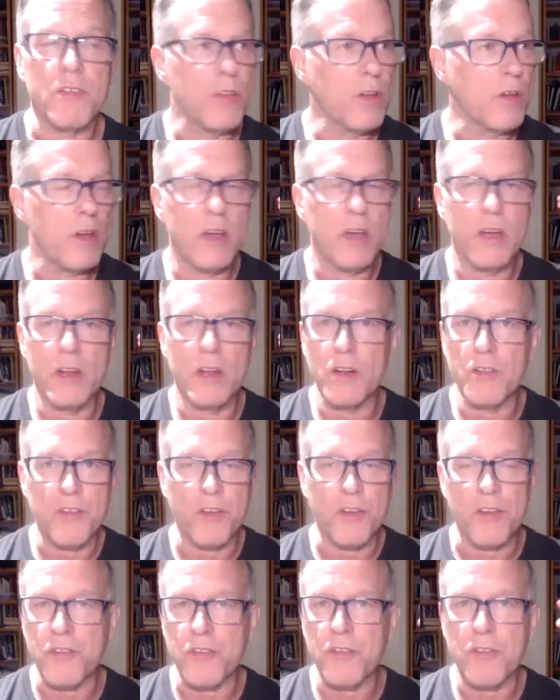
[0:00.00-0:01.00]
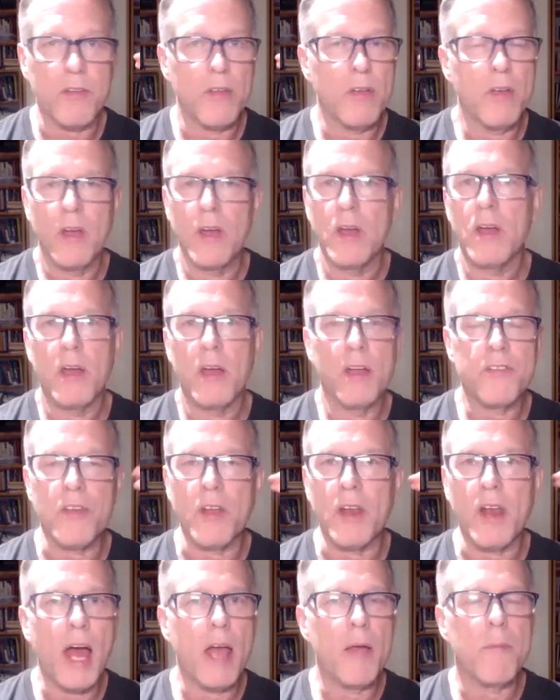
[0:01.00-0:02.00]
It's a
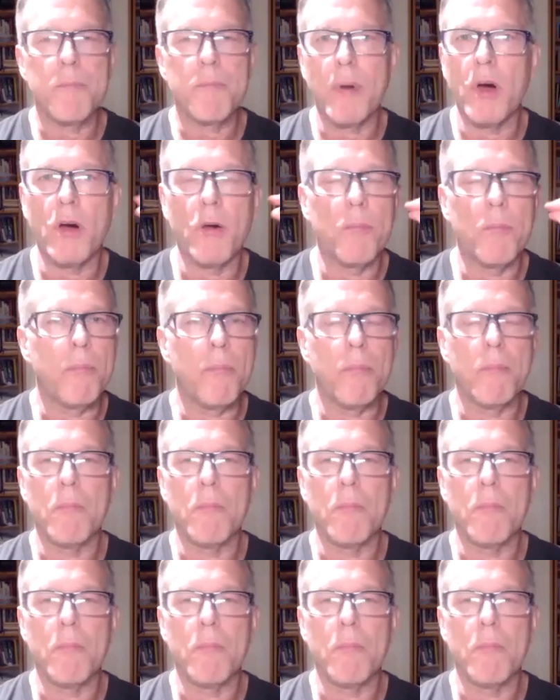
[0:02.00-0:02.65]
light bulb